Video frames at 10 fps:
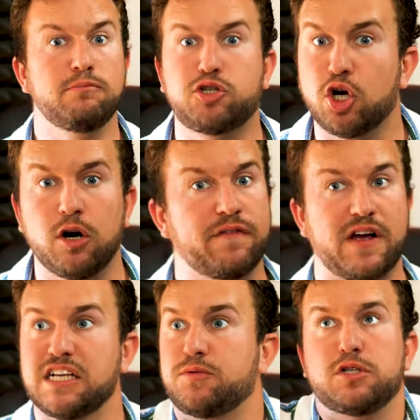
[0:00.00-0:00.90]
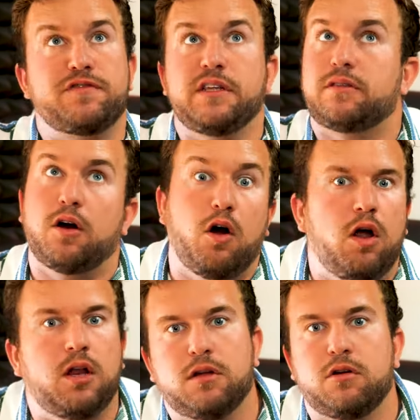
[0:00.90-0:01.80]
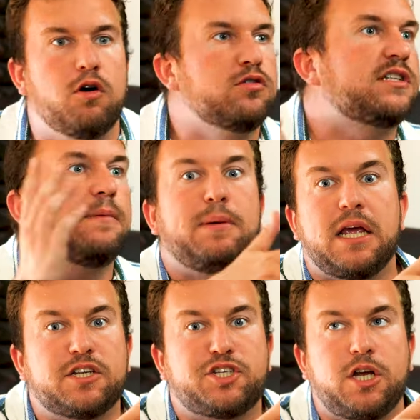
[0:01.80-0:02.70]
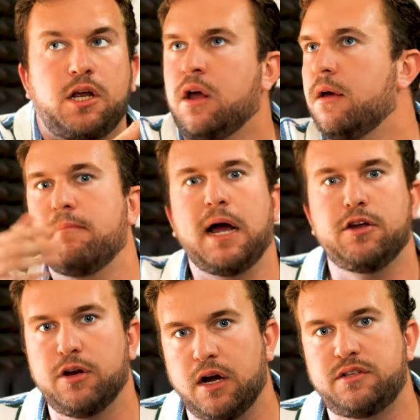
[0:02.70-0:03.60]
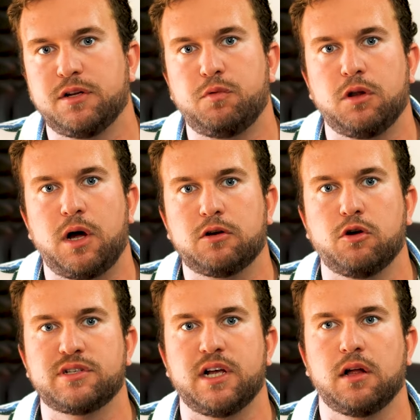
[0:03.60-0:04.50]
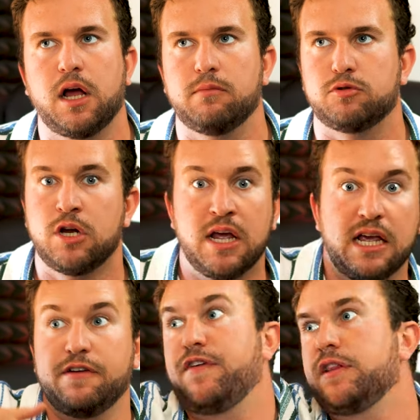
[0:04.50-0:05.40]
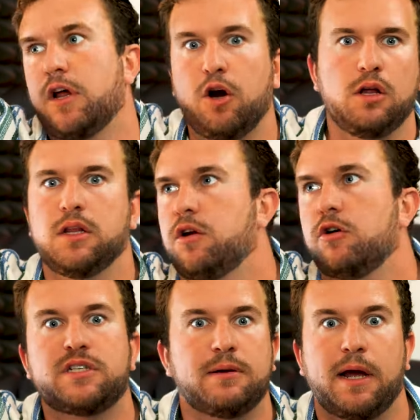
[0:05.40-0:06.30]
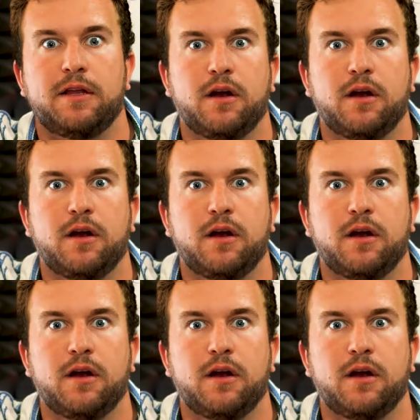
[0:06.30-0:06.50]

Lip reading: I'm sure if Rasmus Vinterhoyland goes to PSG, Man United will want Gonçalo Ramos. If Vinterhoyland goes to Man